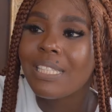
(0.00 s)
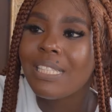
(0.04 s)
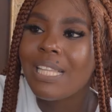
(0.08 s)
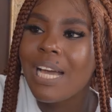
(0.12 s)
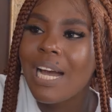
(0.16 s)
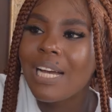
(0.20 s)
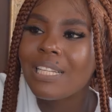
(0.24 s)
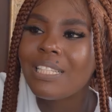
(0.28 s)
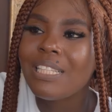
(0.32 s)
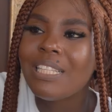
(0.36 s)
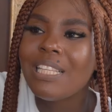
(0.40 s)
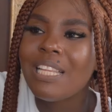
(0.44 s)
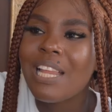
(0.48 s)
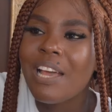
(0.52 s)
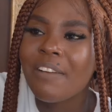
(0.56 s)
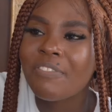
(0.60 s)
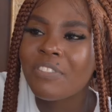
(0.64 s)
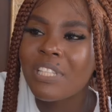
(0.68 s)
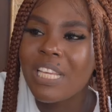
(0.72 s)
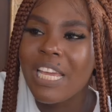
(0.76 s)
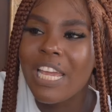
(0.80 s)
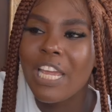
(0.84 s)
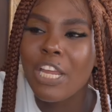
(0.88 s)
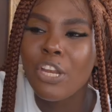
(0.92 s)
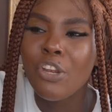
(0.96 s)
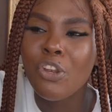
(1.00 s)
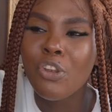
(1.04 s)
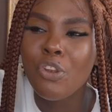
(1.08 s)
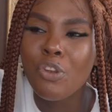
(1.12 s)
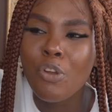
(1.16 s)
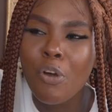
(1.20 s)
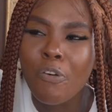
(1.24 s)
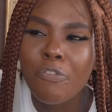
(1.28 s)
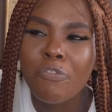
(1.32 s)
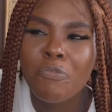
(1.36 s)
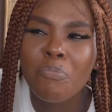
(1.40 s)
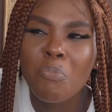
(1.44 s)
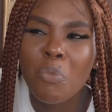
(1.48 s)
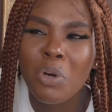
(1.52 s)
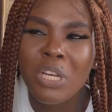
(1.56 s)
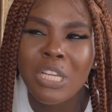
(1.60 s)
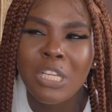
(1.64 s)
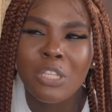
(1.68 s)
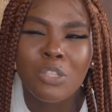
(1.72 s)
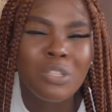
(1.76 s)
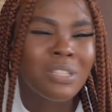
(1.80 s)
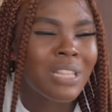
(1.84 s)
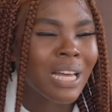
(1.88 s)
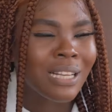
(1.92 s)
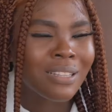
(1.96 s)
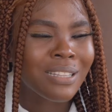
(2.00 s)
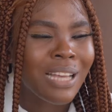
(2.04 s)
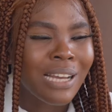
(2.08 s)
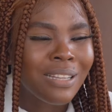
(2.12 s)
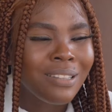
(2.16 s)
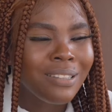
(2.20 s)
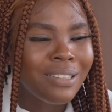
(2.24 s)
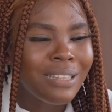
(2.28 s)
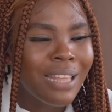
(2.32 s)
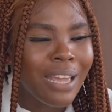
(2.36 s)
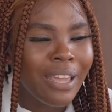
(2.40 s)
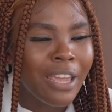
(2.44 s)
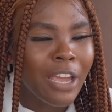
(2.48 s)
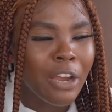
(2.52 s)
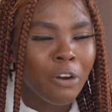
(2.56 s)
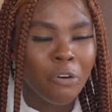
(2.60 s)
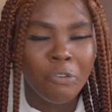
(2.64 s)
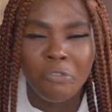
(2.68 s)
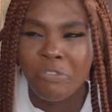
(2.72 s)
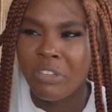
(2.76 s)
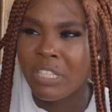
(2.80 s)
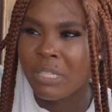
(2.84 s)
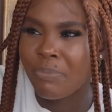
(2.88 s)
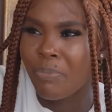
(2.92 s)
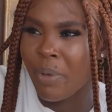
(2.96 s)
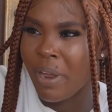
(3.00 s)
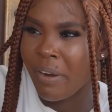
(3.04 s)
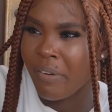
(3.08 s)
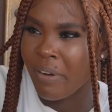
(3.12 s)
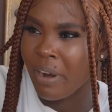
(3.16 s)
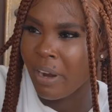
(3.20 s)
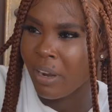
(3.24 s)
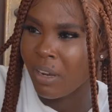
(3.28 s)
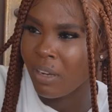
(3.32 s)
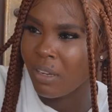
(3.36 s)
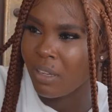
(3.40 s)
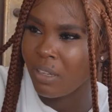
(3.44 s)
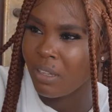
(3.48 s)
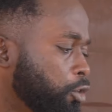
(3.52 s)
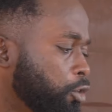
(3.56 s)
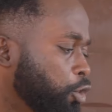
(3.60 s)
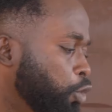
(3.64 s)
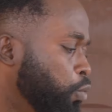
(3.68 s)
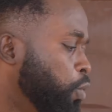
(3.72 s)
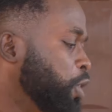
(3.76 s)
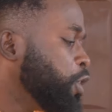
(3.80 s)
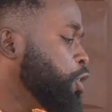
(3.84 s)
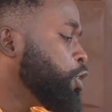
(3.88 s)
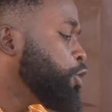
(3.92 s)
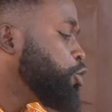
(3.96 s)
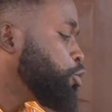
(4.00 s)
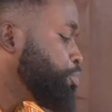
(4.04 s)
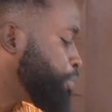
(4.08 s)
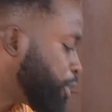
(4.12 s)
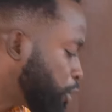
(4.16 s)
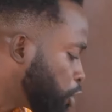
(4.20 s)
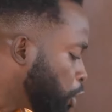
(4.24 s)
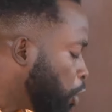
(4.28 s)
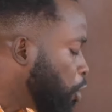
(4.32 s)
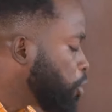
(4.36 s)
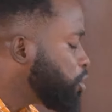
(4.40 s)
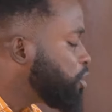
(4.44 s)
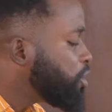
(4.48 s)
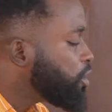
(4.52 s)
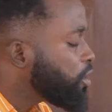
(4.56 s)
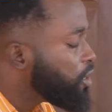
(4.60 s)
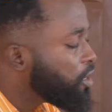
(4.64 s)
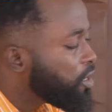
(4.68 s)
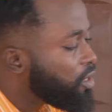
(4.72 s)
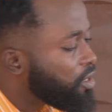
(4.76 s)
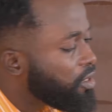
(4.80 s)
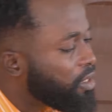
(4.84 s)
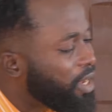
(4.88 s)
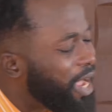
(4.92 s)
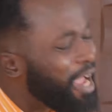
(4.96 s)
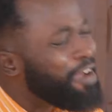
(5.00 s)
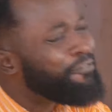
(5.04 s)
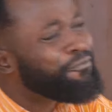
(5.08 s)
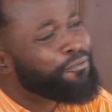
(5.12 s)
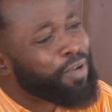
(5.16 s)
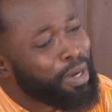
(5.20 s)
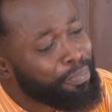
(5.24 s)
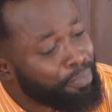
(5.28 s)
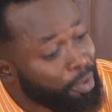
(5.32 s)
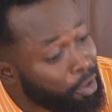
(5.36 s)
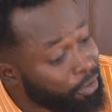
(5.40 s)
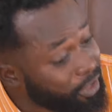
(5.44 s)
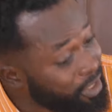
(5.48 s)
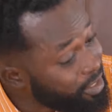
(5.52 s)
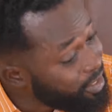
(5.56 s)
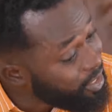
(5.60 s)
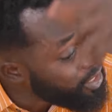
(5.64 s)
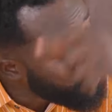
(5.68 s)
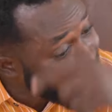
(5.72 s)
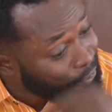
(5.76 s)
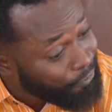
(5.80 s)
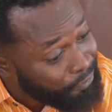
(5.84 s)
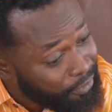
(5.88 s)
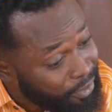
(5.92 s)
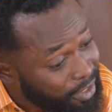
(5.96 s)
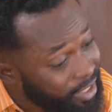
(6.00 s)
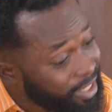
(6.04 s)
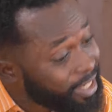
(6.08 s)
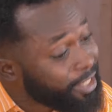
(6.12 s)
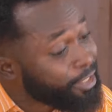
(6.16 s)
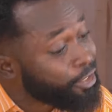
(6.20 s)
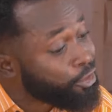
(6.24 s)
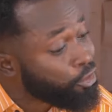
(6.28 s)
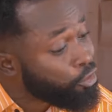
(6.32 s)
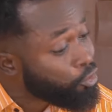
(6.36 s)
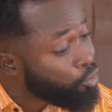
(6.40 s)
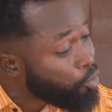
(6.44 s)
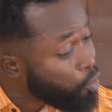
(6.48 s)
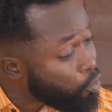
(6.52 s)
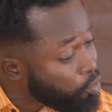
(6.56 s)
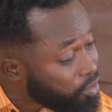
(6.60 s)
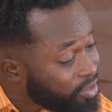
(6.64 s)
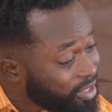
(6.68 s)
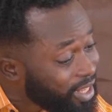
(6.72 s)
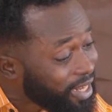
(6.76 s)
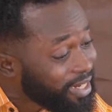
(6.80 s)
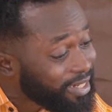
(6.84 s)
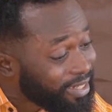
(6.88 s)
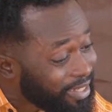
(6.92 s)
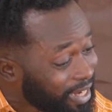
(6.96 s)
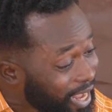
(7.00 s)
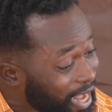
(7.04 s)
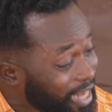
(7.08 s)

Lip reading: Dad left enough money that can take care of his burial. Do we need to be told? Everybody in this village knows that